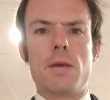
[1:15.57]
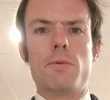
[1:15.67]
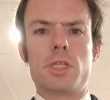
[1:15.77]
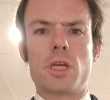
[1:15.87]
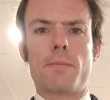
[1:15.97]

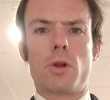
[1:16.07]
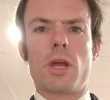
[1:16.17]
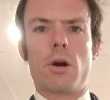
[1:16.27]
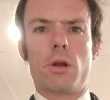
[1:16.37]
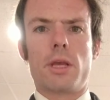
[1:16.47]

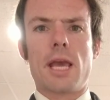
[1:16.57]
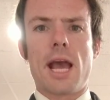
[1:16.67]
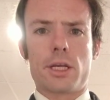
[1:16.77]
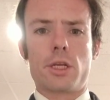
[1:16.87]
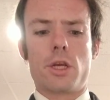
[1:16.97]
summarily
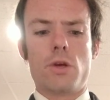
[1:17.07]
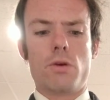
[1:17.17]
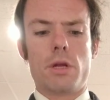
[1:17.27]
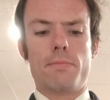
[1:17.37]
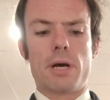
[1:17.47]

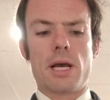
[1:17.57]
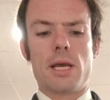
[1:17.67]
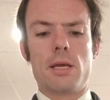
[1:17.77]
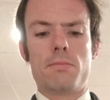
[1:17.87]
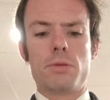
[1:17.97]
executed by